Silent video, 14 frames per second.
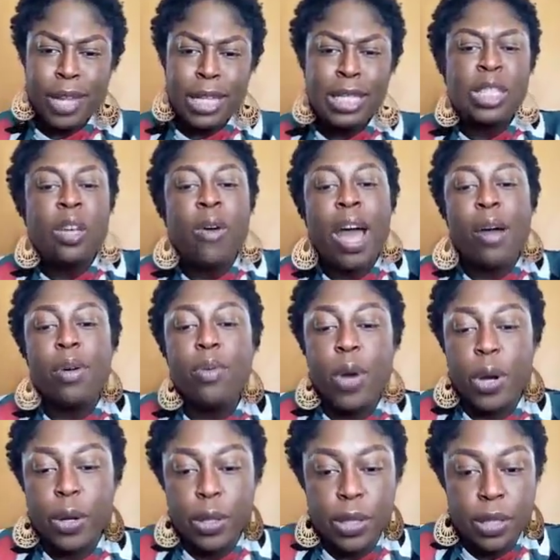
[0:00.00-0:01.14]
so how it
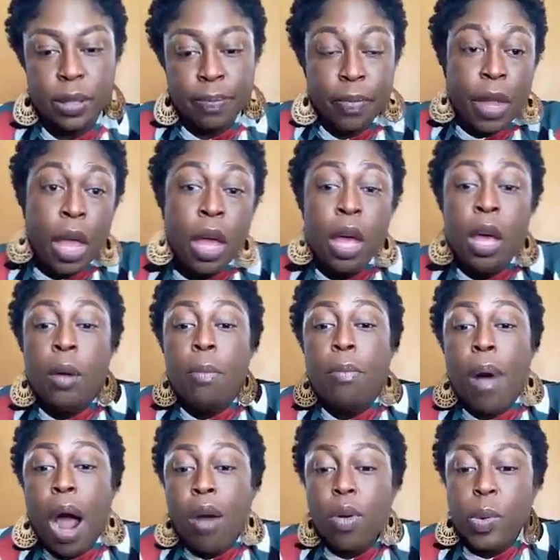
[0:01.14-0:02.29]
works:
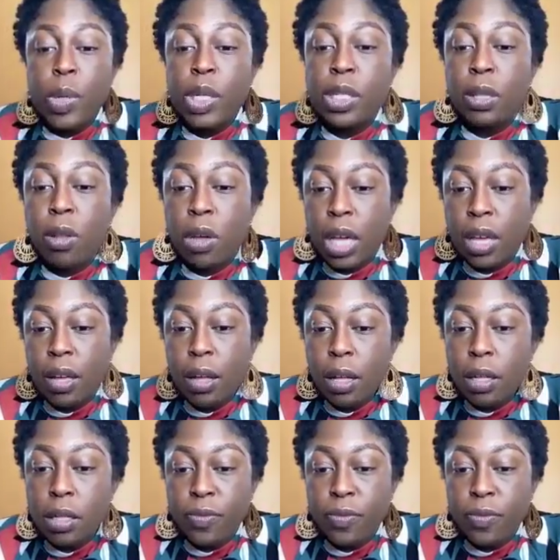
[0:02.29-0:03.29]
borrowers looking